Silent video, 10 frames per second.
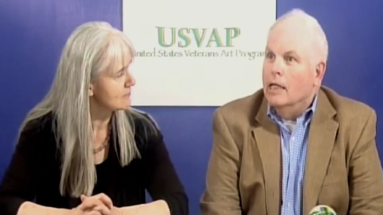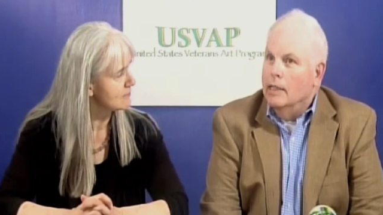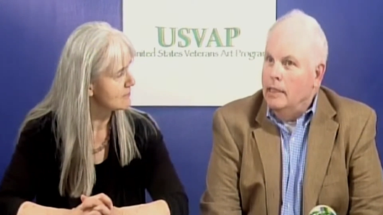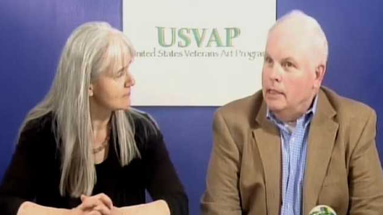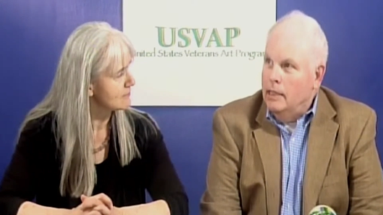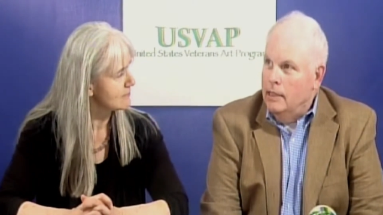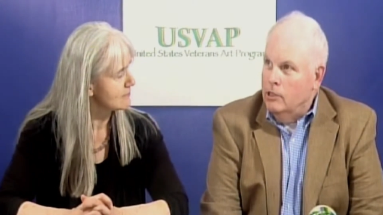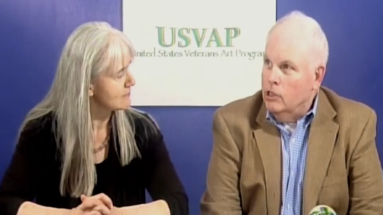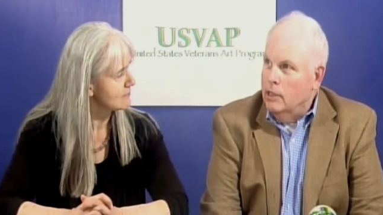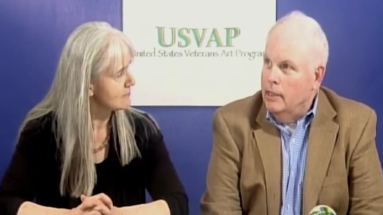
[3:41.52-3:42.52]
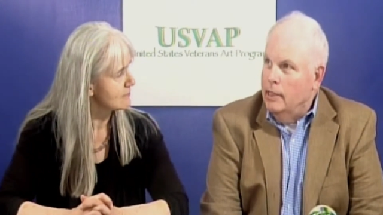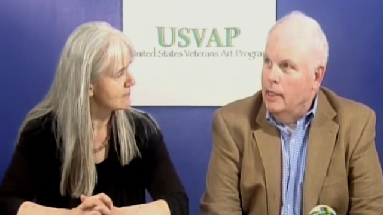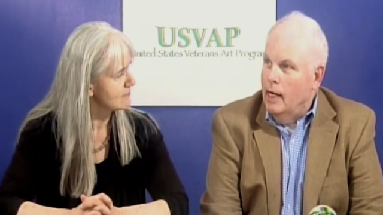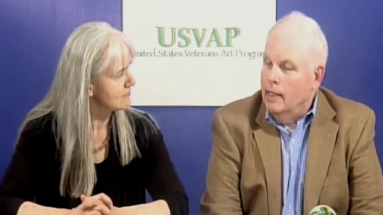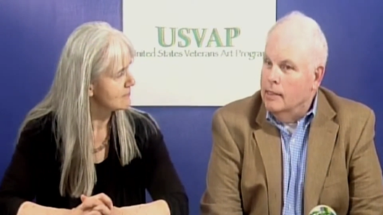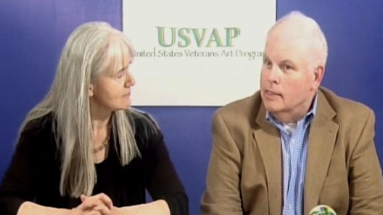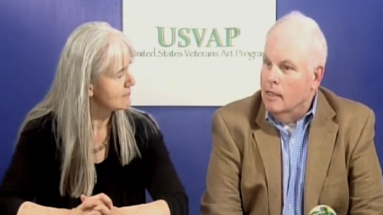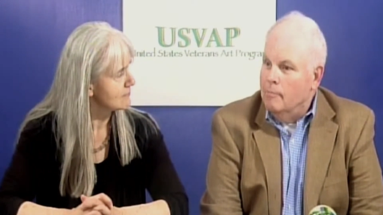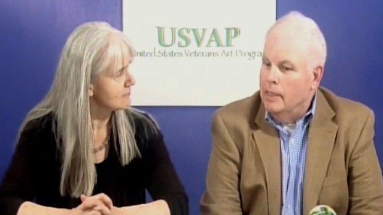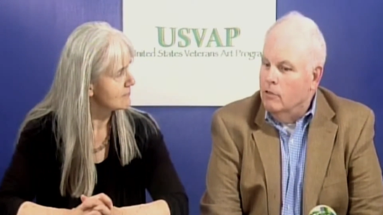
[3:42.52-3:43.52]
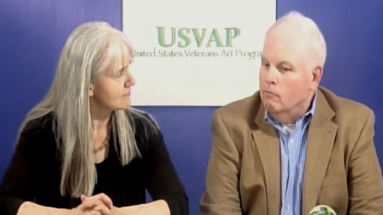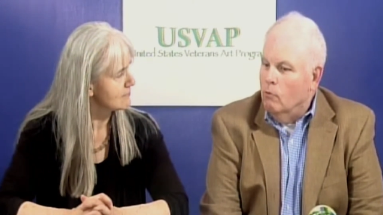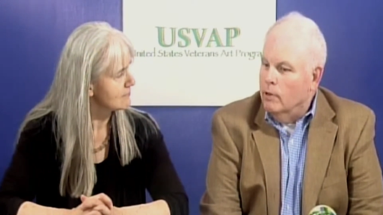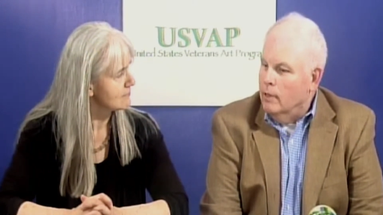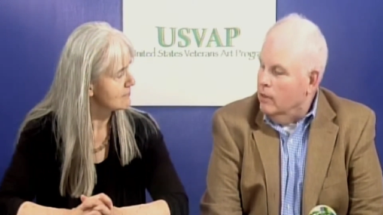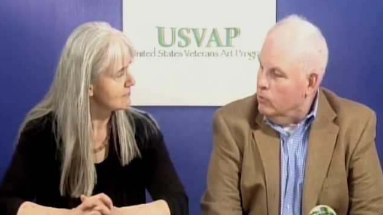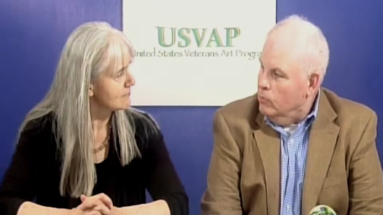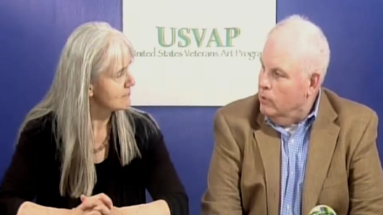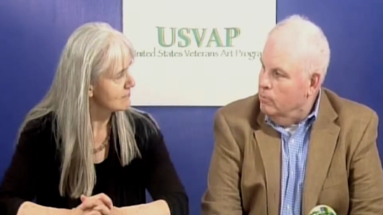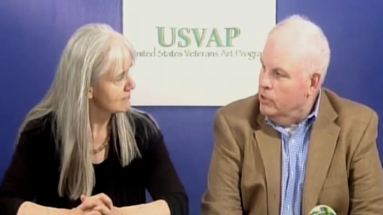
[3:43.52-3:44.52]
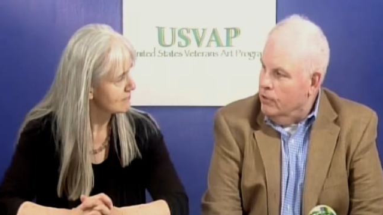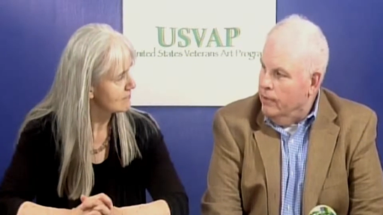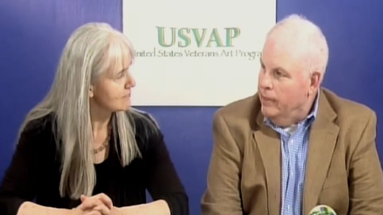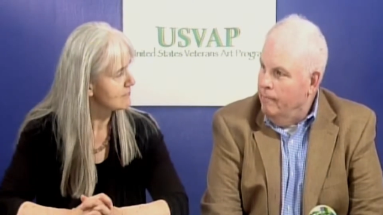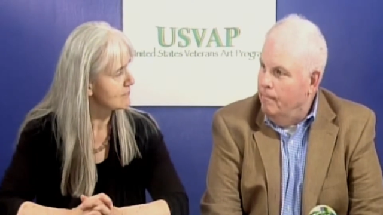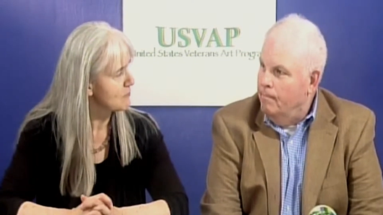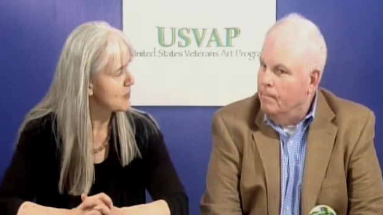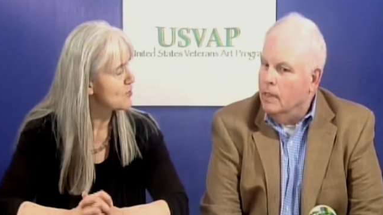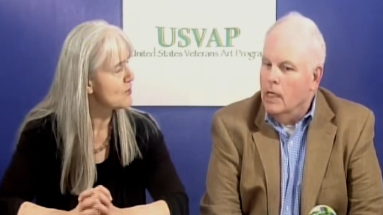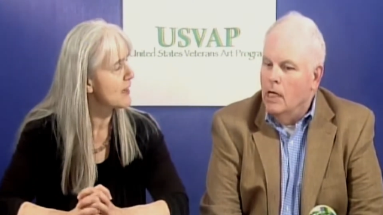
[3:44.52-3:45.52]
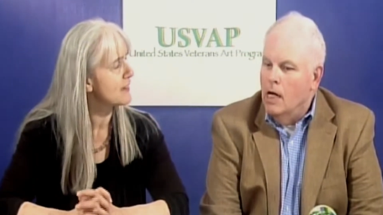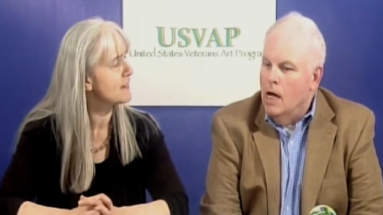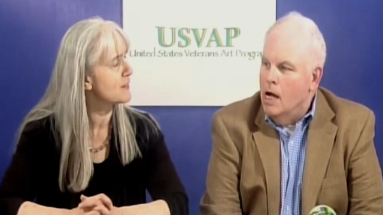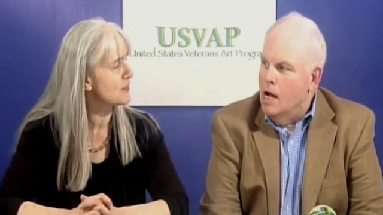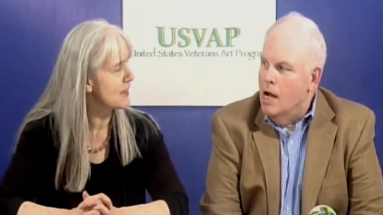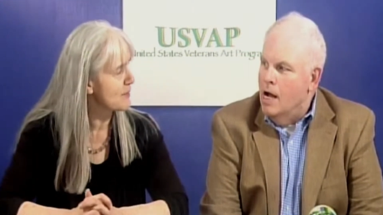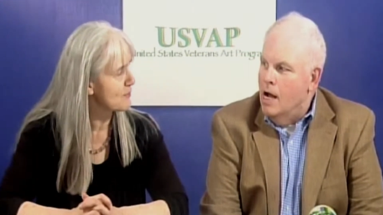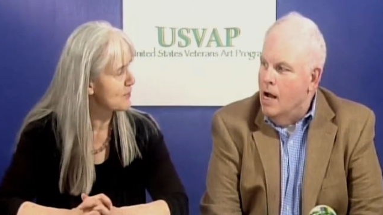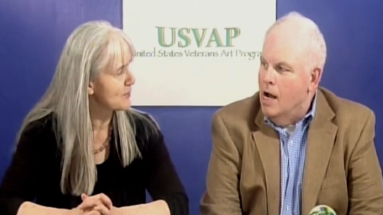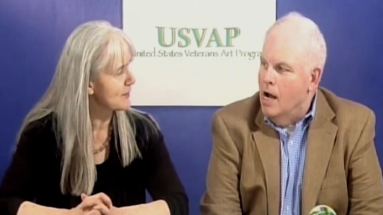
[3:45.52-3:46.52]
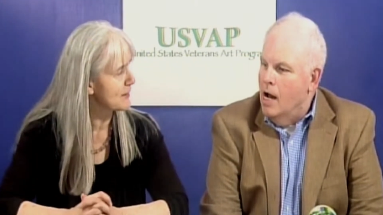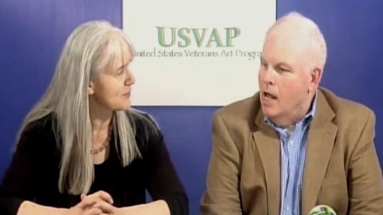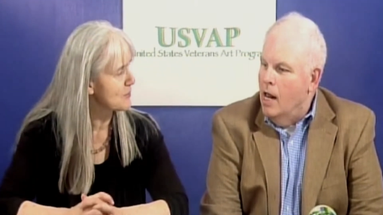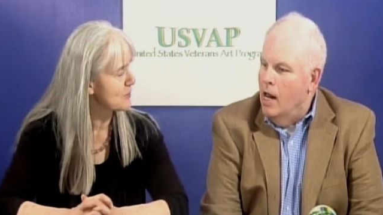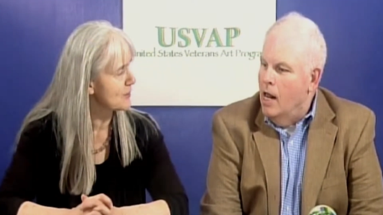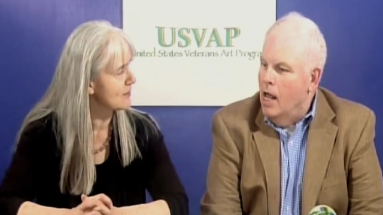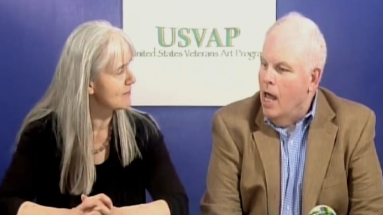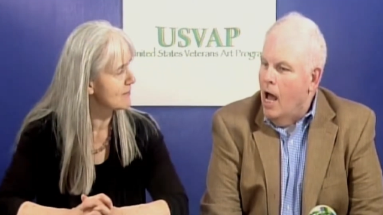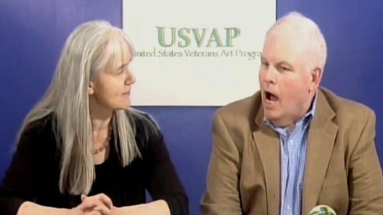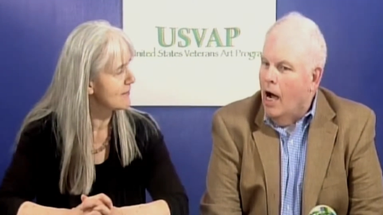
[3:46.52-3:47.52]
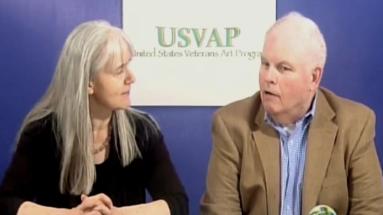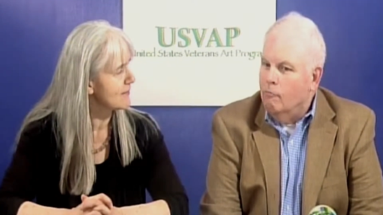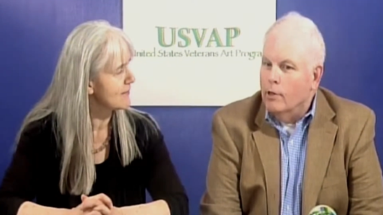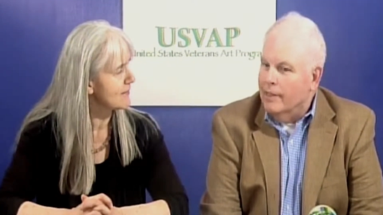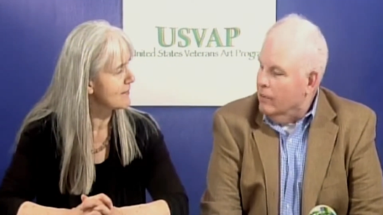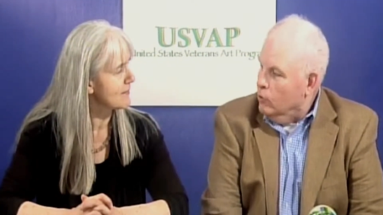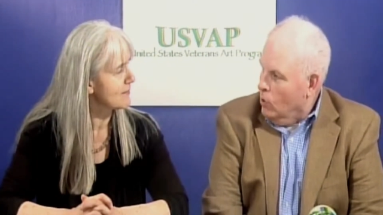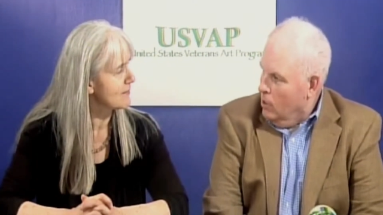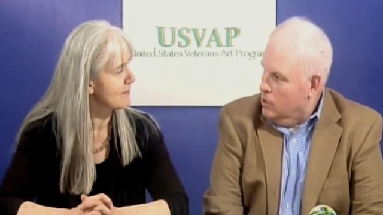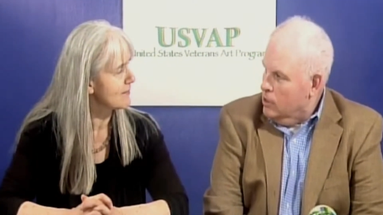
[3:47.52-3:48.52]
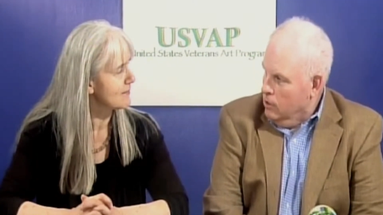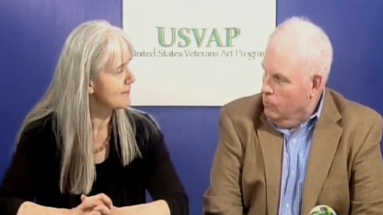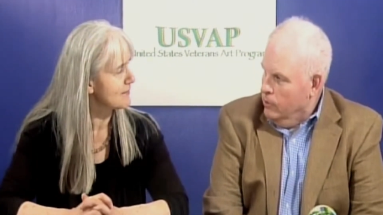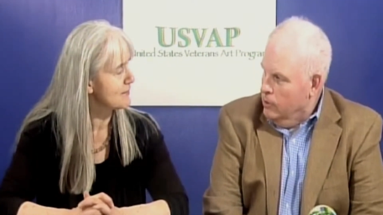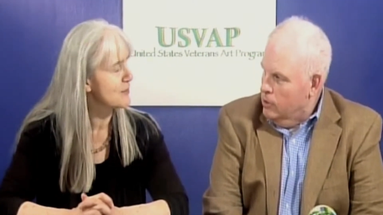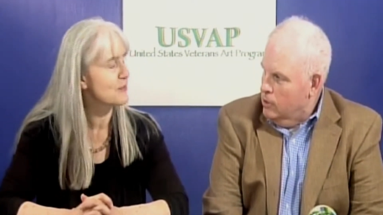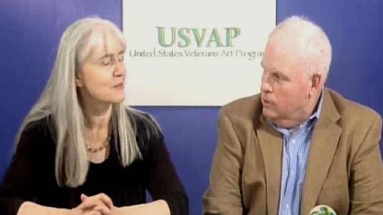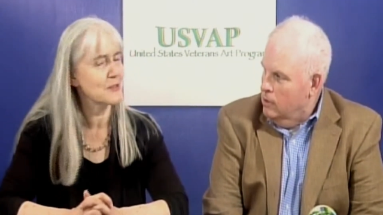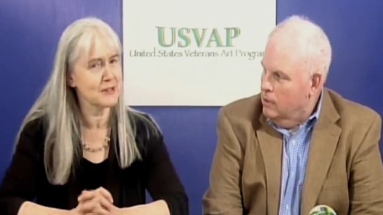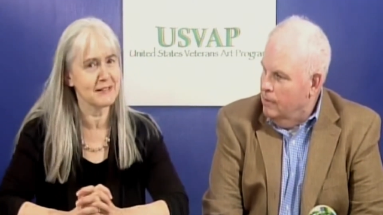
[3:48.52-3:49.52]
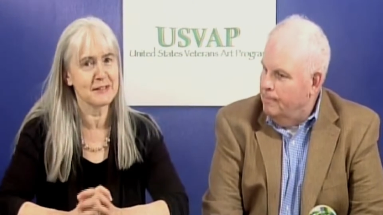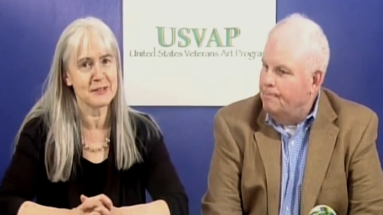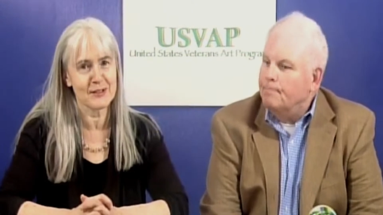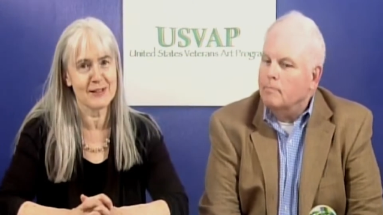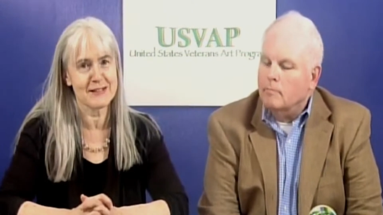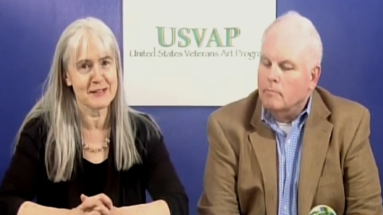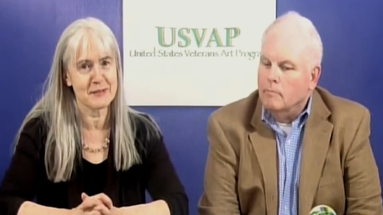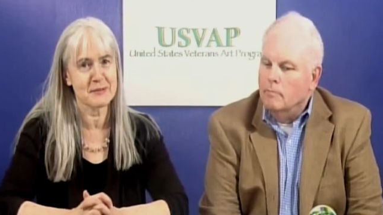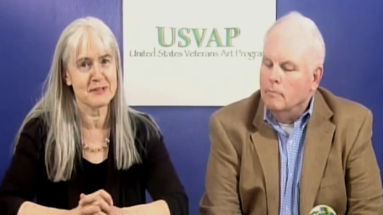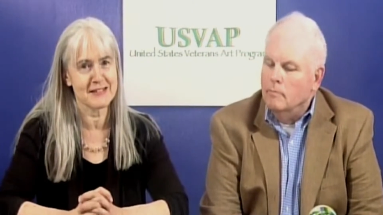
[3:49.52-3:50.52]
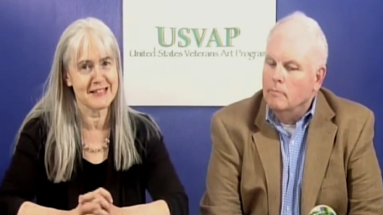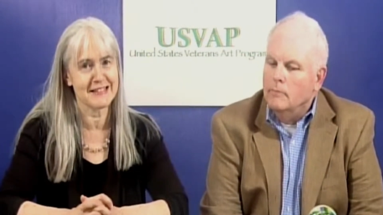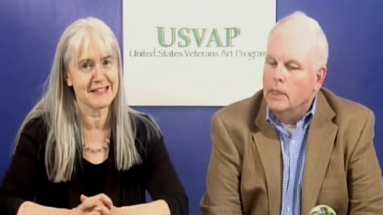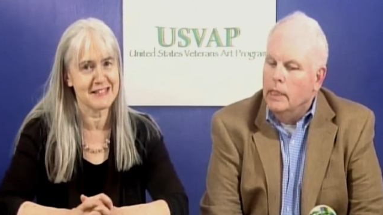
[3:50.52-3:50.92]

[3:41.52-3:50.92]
Speaker 1: Lyndon initially sent me to Fort Leonard Wood, Missouri.
Speaker 2: But you had another name for Leonard Wood.
Speaker 1: Fort Leonard Lost in the Woods.
Speaker 2: Oh, Fort Leonard Lost in the Woods, yes.